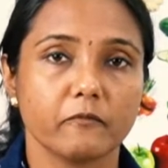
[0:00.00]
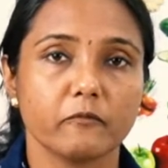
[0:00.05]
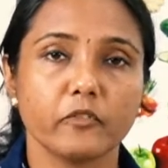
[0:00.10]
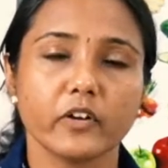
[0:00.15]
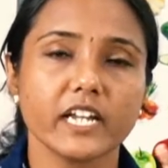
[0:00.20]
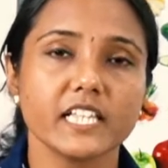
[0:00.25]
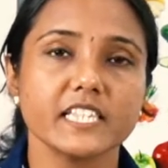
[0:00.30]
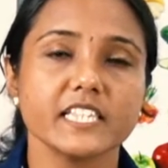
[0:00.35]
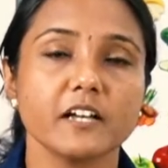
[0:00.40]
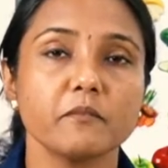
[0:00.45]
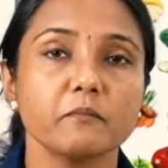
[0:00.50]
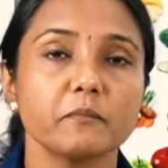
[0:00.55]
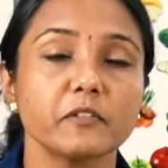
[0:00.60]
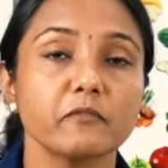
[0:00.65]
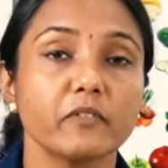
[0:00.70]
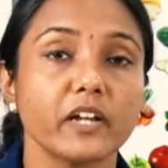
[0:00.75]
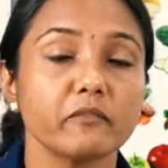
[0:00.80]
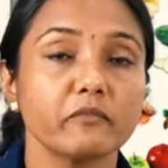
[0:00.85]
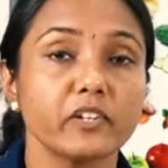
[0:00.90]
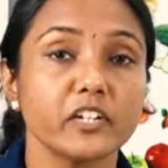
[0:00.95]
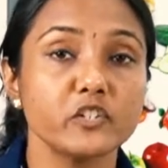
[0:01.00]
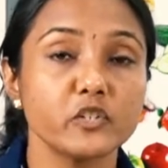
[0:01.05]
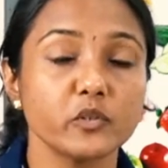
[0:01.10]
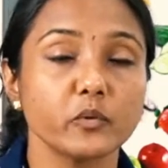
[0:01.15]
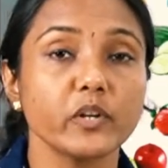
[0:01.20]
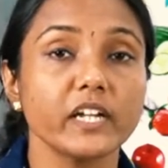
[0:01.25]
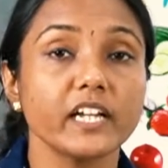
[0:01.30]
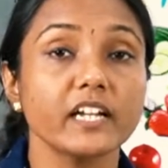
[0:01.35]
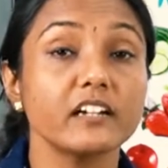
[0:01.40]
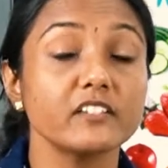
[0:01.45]
For example, when we are
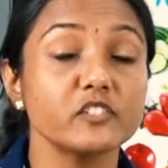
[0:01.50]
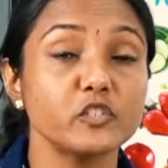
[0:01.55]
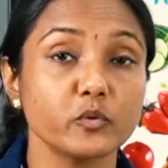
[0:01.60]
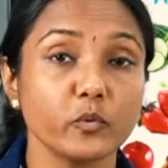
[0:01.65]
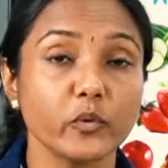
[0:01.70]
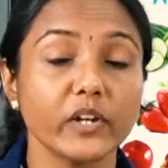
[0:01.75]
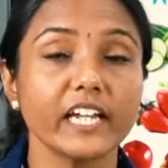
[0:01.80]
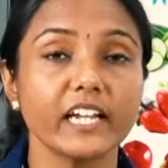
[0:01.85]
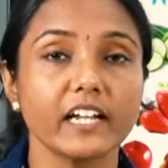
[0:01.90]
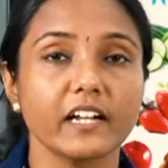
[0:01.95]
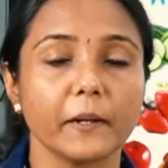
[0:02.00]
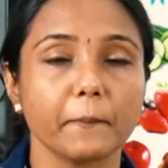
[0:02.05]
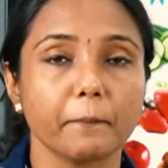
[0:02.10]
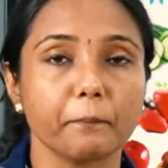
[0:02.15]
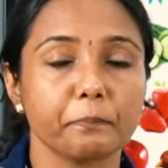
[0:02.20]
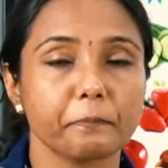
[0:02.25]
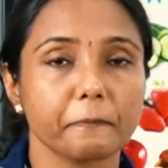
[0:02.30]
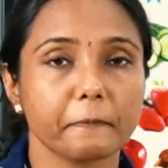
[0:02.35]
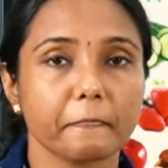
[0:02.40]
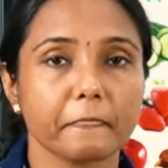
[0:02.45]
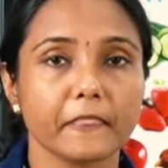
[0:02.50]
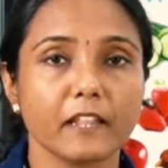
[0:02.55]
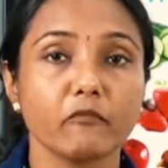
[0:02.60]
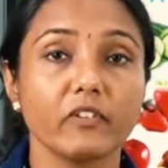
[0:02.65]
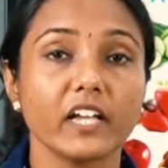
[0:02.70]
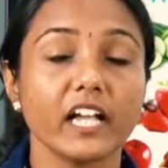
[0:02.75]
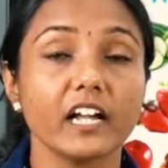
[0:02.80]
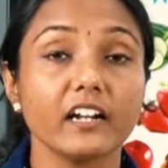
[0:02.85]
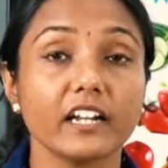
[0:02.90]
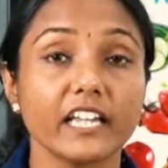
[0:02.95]
chewing a chewing gum,
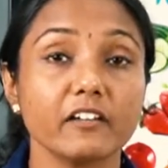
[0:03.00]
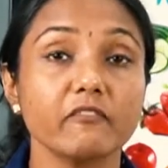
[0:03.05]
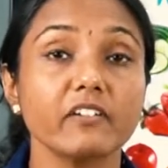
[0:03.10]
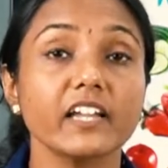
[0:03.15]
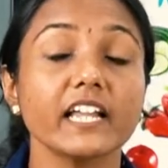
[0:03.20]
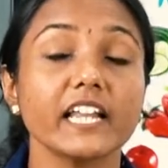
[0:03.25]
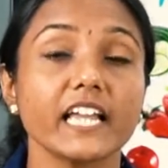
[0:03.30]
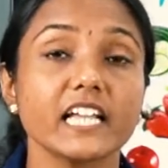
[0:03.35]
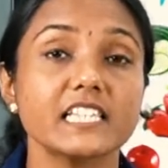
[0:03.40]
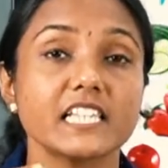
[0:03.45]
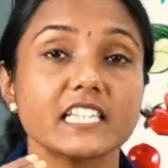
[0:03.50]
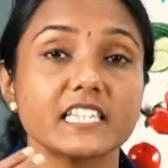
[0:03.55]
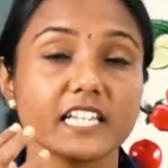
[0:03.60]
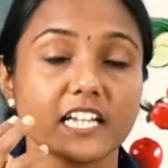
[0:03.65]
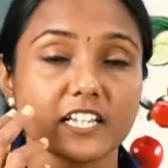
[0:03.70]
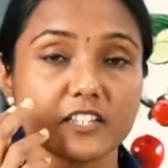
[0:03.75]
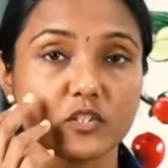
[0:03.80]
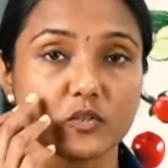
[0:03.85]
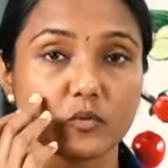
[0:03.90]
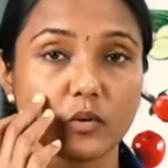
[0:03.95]
We are giving an exercise